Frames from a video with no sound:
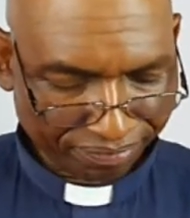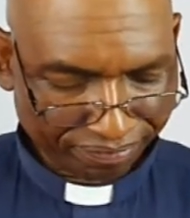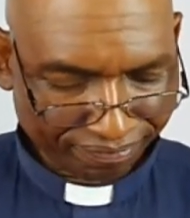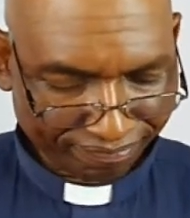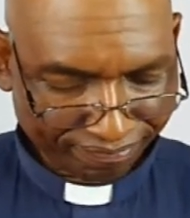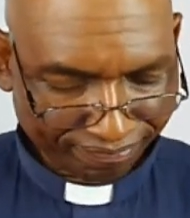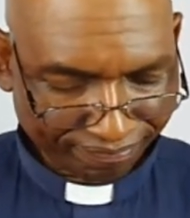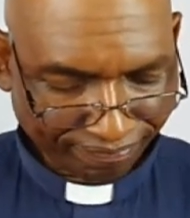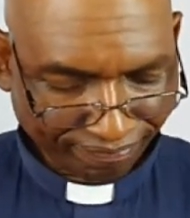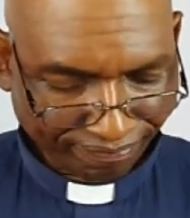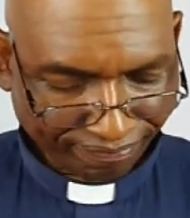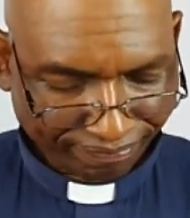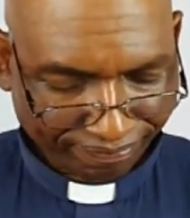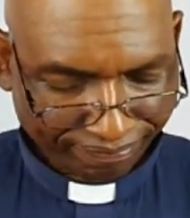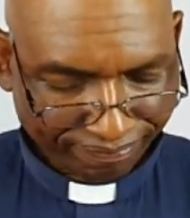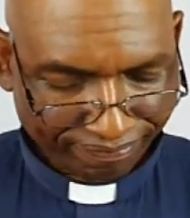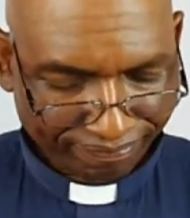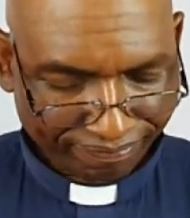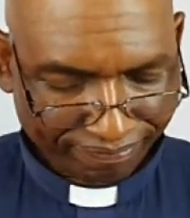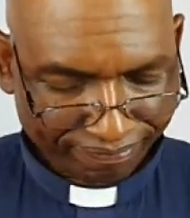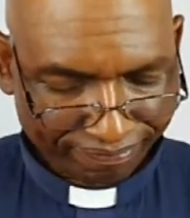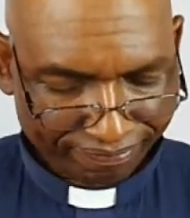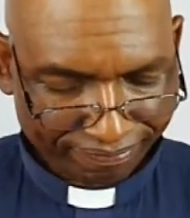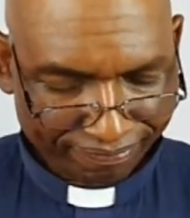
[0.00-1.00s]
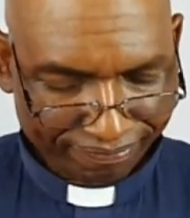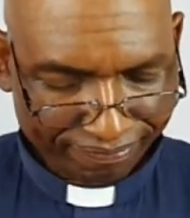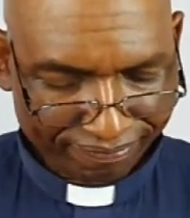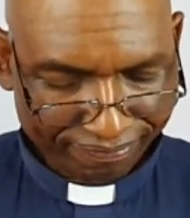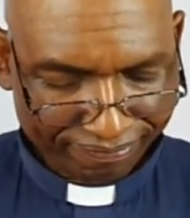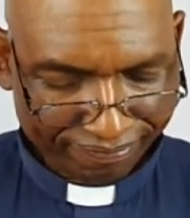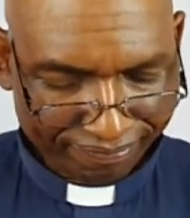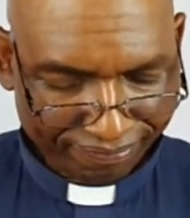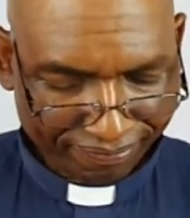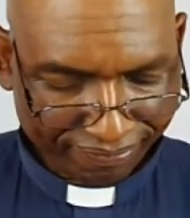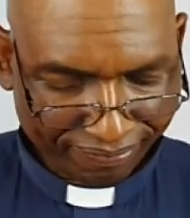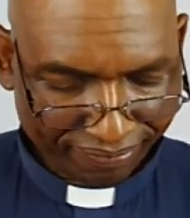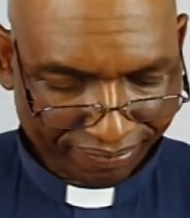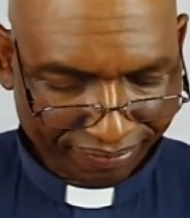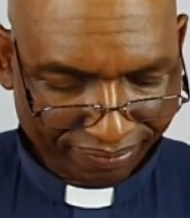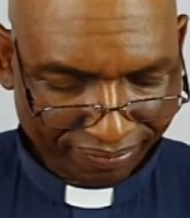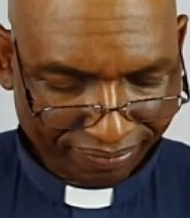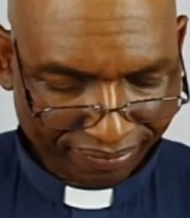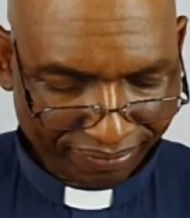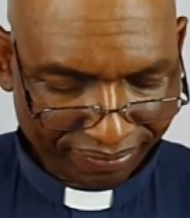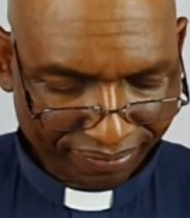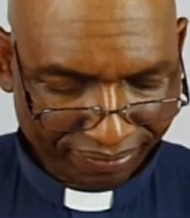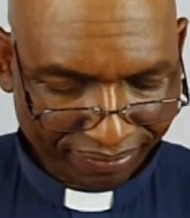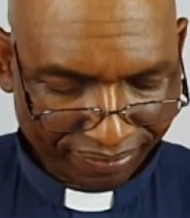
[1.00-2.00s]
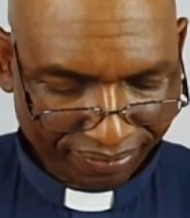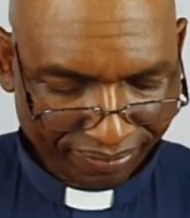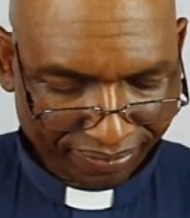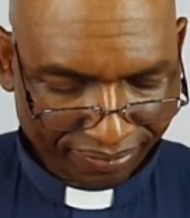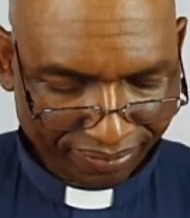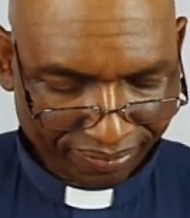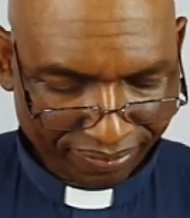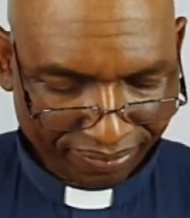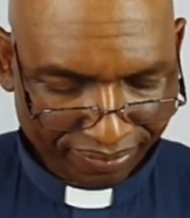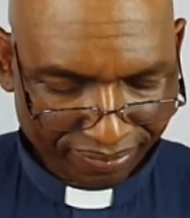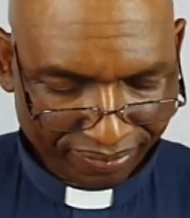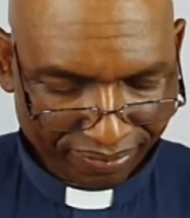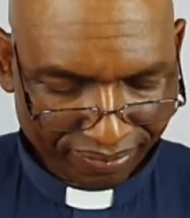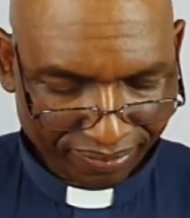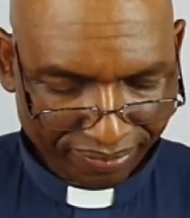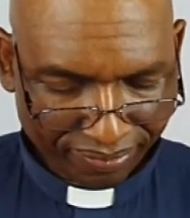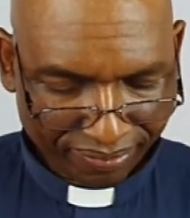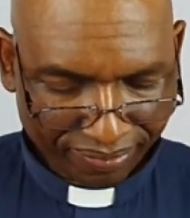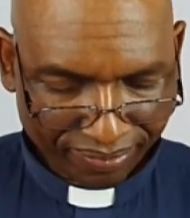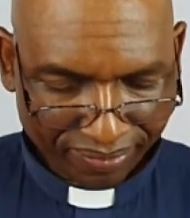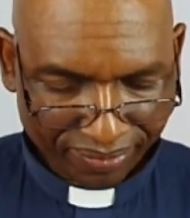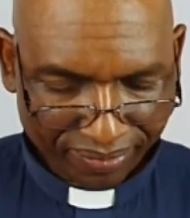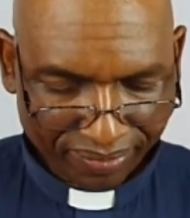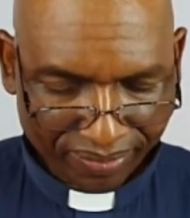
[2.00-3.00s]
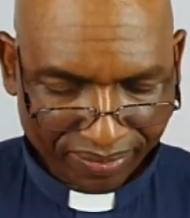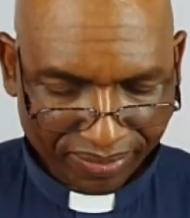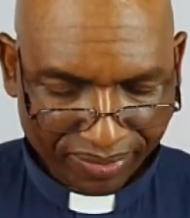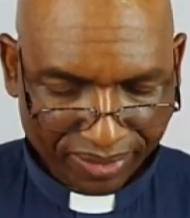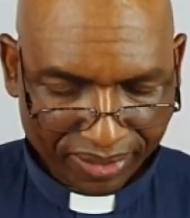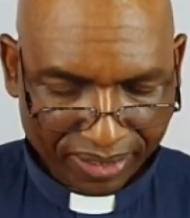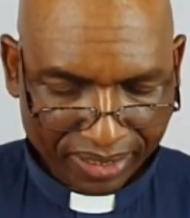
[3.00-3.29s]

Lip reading: (silence)